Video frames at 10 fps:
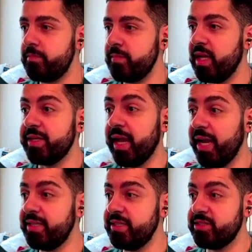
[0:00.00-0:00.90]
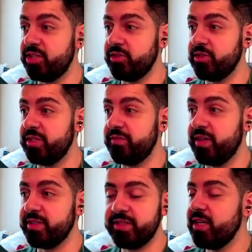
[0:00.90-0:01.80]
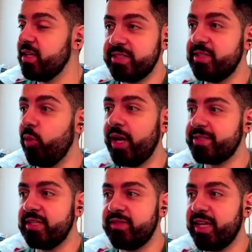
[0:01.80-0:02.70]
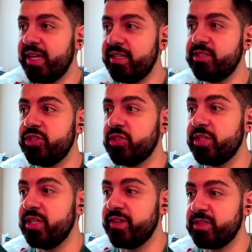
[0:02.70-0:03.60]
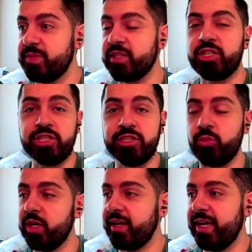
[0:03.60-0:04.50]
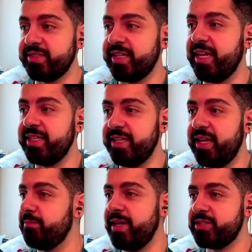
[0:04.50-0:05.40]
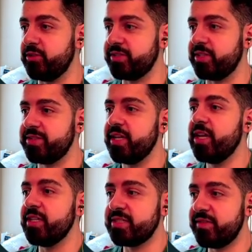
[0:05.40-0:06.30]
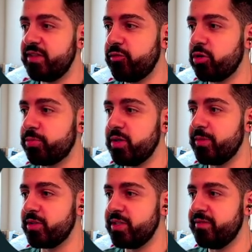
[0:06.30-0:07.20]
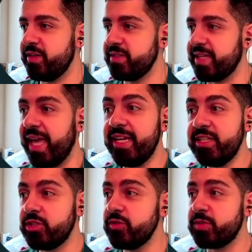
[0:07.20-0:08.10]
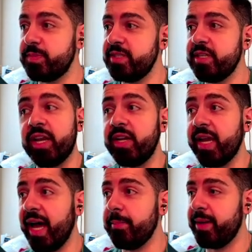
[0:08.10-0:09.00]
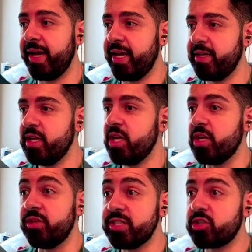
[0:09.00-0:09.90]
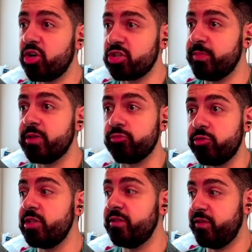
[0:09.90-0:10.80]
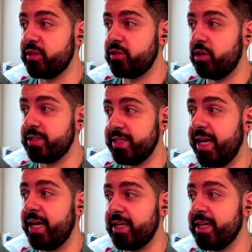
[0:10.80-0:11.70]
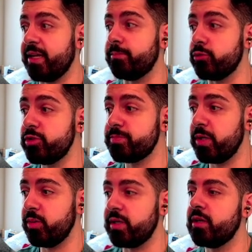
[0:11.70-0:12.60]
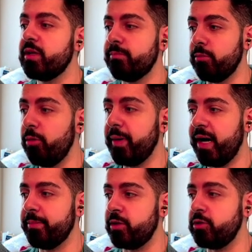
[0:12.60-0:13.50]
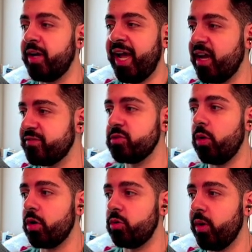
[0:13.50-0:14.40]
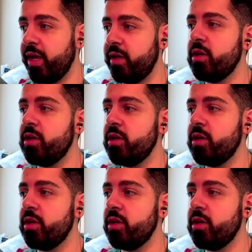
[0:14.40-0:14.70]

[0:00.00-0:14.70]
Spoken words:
90 interior defense. See, why does he have a 90 interior defense, but then Khalil Ware has an 88? Makes no sense. 74 perimeter defense, 82 speed, not bad. This card could be a really fun card to add. Again, Bruce Bowen, Mo Bamba, you have to walk away